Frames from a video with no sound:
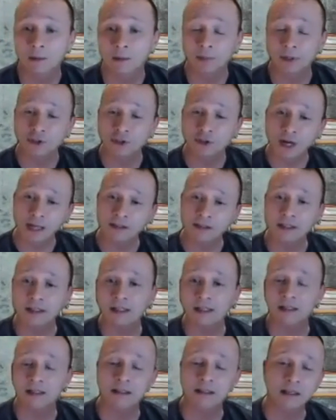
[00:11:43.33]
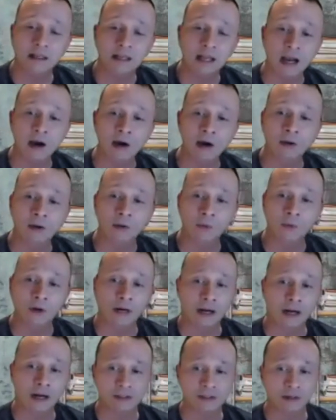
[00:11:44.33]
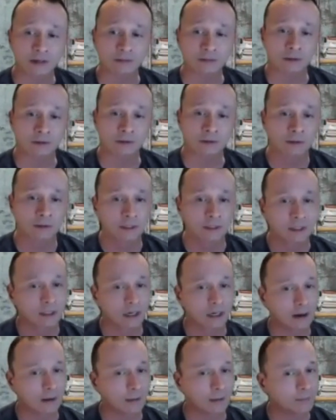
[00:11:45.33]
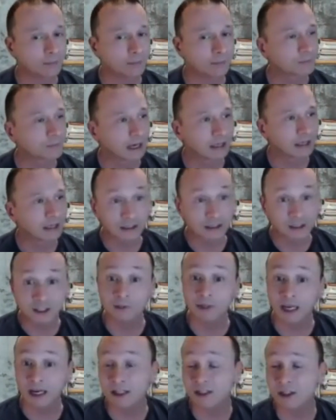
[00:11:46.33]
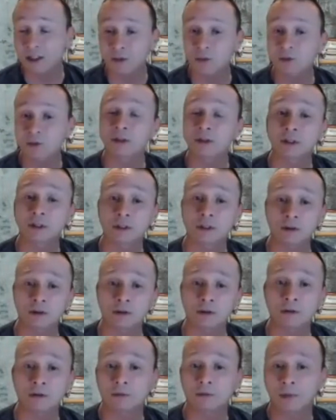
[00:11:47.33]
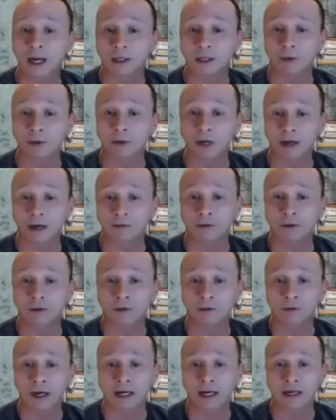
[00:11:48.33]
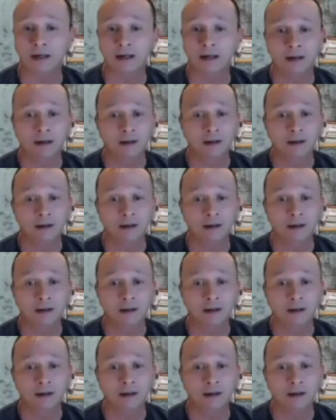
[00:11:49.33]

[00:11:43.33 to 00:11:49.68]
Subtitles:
But track things at the account and the warehouse level, and in some cases with a little manual effort, right?